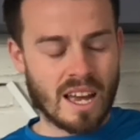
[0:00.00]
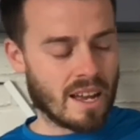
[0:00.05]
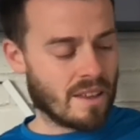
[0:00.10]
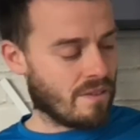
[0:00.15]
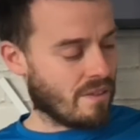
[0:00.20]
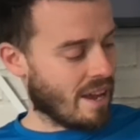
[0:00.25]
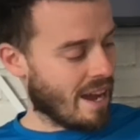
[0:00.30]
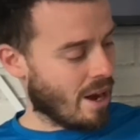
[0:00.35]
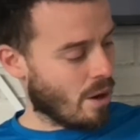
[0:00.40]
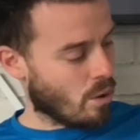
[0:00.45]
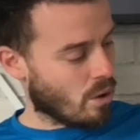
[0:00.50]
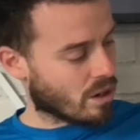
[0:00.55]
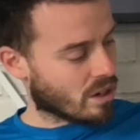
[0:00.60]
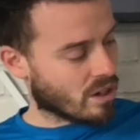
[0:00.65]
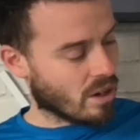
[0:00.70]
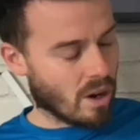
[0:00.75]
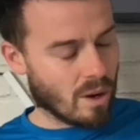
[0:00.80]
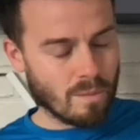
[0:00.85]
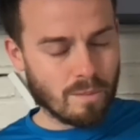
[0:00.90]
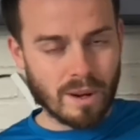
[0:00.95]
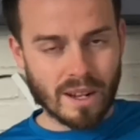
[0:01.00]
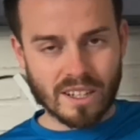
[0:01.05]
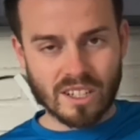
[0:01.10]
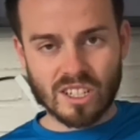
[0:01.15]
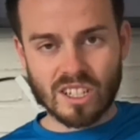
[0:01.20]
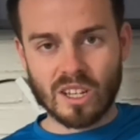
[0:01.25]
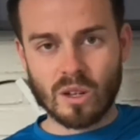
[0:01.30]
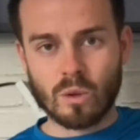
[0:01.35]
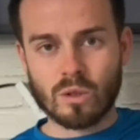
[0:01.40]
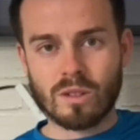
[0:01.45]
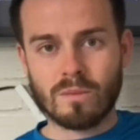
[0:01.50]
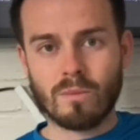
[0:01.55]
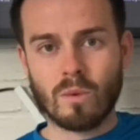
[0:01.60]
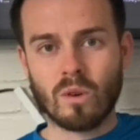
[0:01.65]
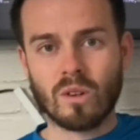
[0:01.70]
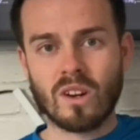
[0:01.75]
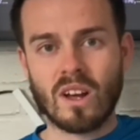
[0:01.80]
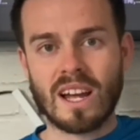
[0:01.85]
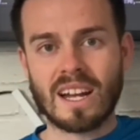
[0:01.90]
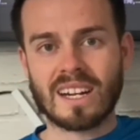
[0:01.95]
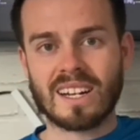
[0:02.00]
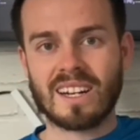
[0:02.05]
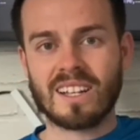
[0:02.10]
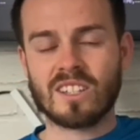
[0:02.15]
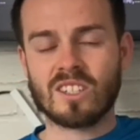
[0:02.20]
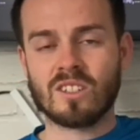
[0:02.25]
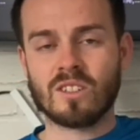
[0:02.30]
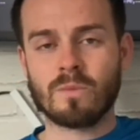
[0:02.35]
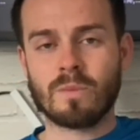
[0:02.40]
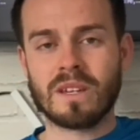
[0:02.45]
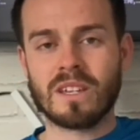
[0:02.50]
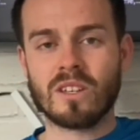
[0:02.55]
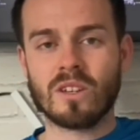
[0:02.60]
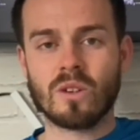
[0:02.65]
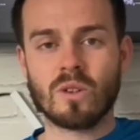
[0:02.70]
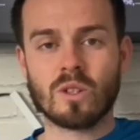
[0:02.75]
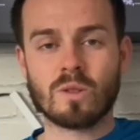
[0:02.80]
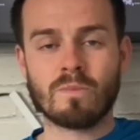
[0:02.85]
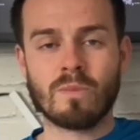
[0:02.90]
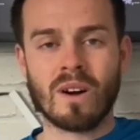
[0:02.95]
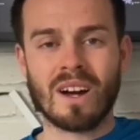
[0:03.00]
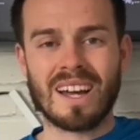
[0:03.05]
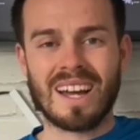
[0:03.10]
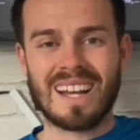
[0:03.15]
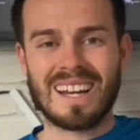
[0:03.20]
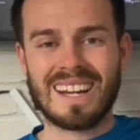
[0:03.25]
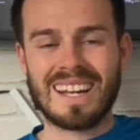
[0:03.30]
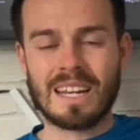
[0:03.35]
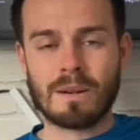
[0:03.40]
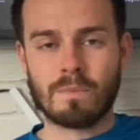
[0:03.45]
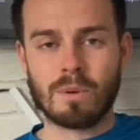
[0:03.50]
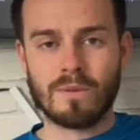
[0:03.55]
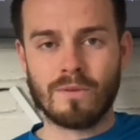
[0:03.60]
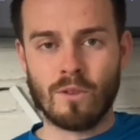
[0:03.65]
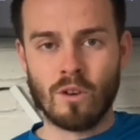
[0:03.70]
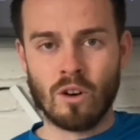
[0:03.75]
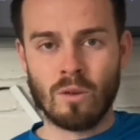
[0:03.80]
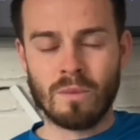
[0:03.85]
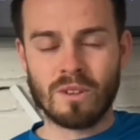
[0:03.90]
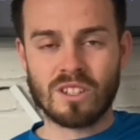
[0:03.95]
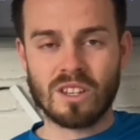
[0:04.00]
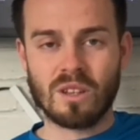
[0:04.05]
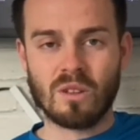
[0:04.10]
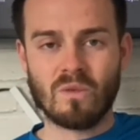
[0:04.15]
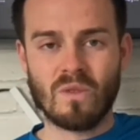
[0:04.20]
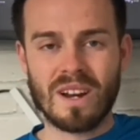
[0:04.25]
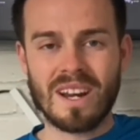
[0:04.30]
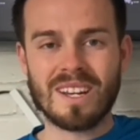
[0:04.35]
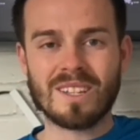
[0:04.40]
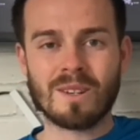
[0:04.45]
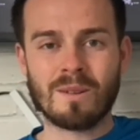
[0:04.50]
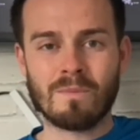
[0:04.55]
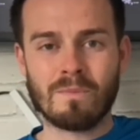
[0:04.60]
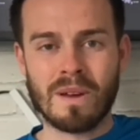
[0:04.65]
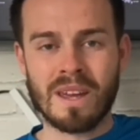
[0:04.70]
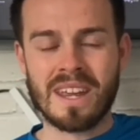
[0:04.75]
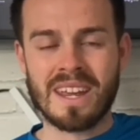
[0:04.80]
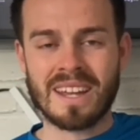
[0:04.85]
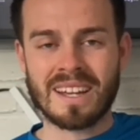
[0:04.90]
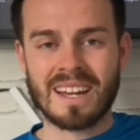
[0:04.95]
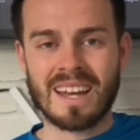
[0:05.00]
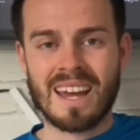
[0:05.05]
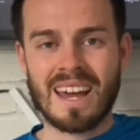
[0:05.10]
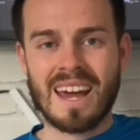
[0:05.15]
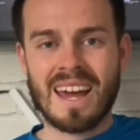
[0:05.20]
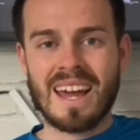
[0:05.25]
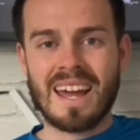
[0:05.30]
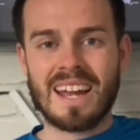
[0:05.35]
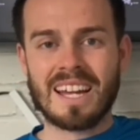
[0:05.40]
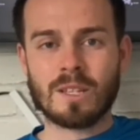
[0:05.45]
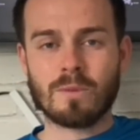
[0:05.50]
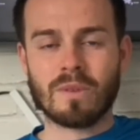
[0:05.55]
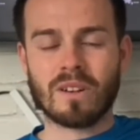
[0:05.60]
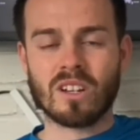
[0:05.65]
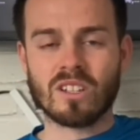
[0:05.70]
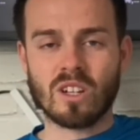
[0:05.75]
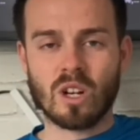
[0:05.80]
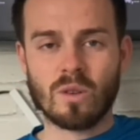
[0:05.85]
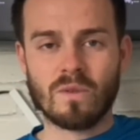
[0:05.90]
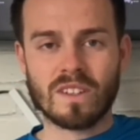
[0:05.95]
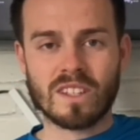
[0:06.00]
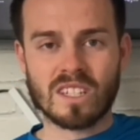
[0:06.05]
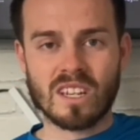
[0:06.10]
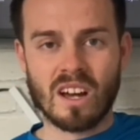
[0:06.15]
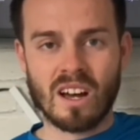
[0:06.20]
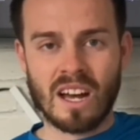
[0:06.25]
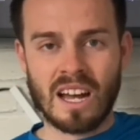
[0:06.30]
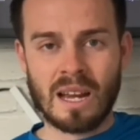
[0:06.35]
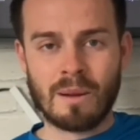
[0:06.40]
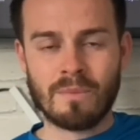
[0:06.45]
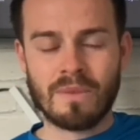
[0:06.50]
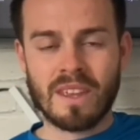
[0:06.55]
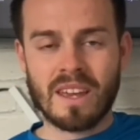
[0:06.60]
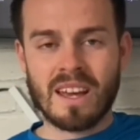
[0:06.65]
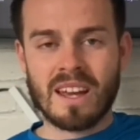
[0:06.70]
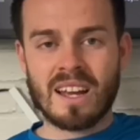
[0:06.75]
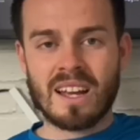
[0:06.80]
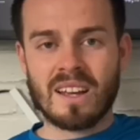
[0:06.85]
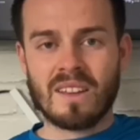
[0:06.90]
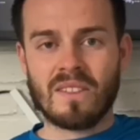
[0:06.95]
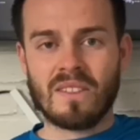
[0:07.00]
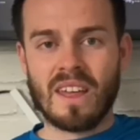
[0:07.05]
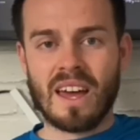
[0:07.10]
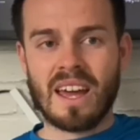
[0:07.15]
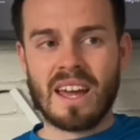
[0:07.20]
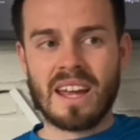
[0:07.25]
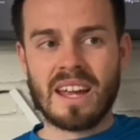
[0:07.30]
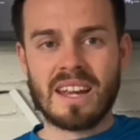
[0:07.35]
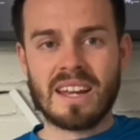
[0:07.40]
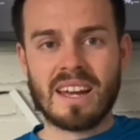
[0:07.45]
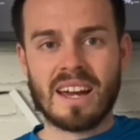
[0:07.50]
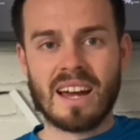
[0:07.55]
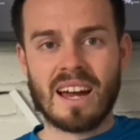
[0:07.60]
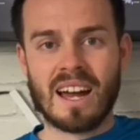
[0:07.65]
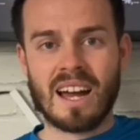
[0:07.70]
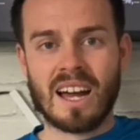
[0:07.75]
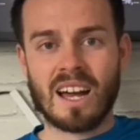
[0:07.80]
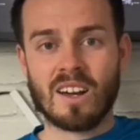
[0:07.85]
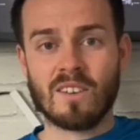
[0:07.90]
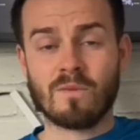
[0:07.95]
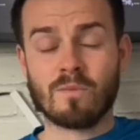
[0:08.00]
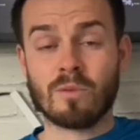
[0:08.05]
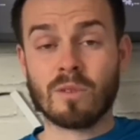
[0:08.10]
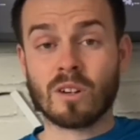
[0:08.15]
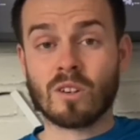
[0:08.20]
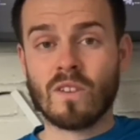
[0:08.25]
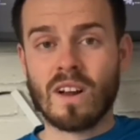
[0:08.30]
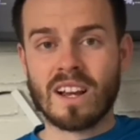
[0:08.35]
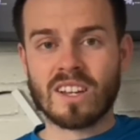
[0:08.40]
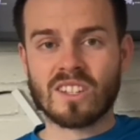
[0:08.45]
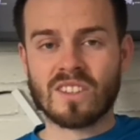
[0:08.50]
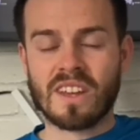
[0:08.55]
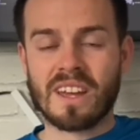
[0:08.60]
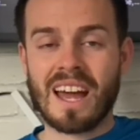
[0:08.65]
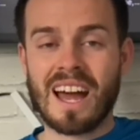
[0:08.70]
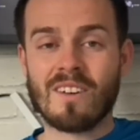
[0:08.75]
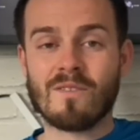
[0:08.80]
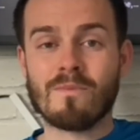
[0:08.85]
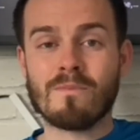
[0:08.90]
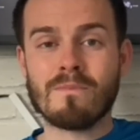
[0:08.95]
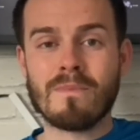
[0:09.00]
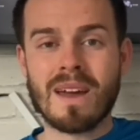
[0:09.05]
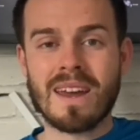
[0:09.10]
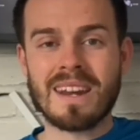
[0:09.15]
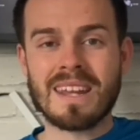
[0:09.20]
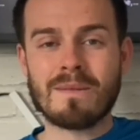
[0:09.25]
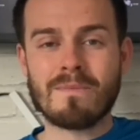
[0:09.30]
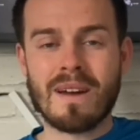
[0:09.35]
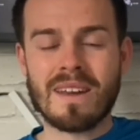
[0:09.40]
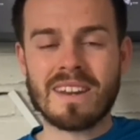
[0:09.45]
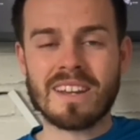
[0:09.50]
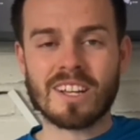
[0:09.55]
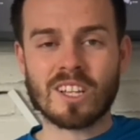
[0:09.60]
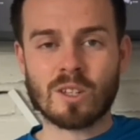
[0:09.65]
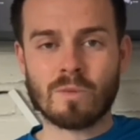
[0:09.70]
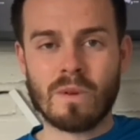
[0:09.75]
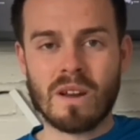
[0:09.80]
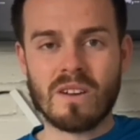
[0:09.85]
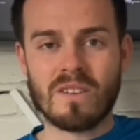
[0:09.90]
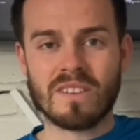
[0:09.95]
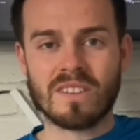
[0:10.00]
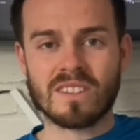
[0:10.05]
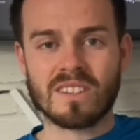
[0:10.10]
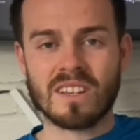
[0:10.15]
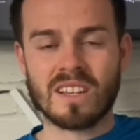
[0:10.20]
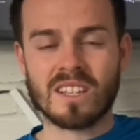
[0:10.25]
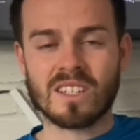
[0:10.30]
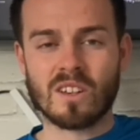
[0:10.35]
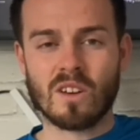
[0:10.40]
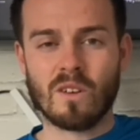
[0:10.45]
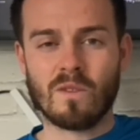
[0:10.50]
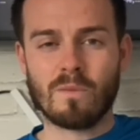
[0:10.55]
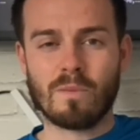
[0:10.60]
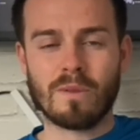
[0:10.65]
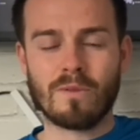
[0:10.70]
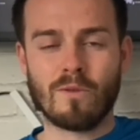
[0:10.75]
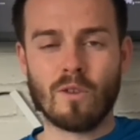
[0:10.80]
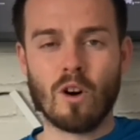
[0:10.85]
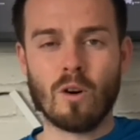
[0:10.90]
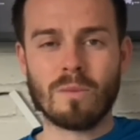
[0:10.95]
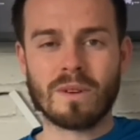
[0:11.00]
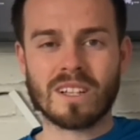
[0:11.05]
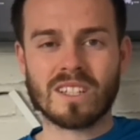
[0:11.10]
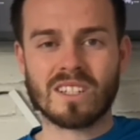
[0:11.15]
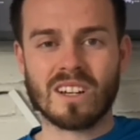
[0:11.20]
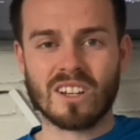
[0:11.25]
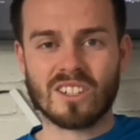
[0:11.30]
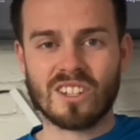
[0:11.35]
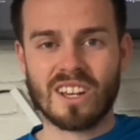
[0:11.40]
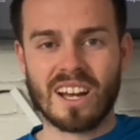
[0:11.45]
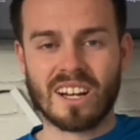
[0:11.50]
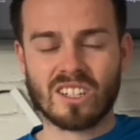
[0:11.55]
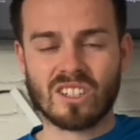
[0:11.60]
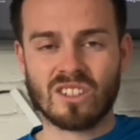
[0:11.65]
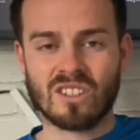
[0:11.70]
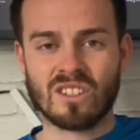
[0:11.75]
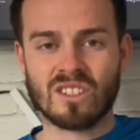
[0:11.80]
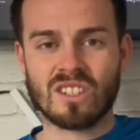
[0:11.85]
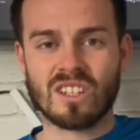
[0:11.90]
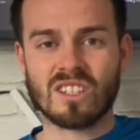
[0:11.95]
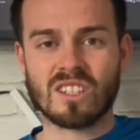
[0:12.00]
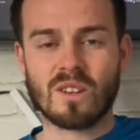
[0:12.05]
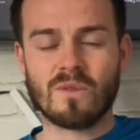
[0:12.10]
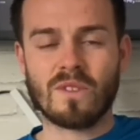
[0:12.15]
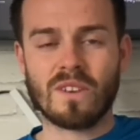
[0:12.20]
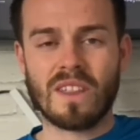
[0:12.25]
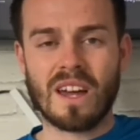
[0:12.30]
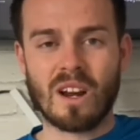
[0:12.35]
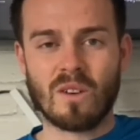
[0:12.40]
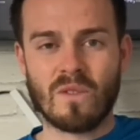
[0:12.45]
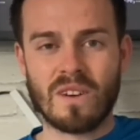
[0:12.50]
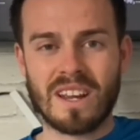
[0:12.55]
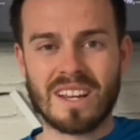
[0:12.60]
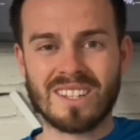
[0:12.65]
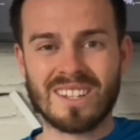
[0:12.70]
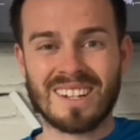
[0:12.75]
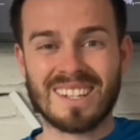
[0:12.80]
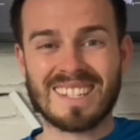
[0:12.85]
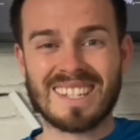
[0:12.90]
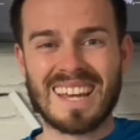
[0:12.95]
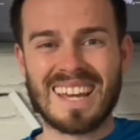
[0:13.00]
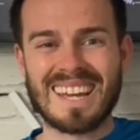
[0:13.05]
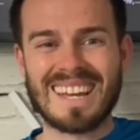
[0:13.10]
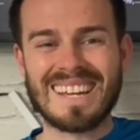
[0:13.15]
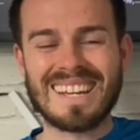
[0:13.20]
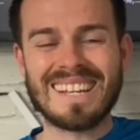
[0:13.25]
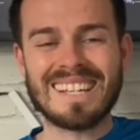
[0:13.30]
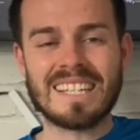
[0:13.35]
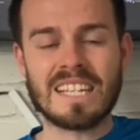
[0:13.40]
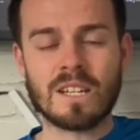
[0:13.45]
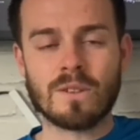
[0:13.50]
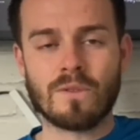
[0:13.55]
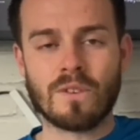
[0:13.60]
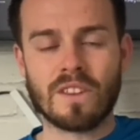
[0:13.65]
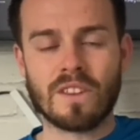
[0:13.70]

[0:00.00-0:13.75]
Now, complex skills are more likely to be used by elite performers, and the reason being is because over time they have progressed. They have many experiences of performing such actions, so for that reason it's easier for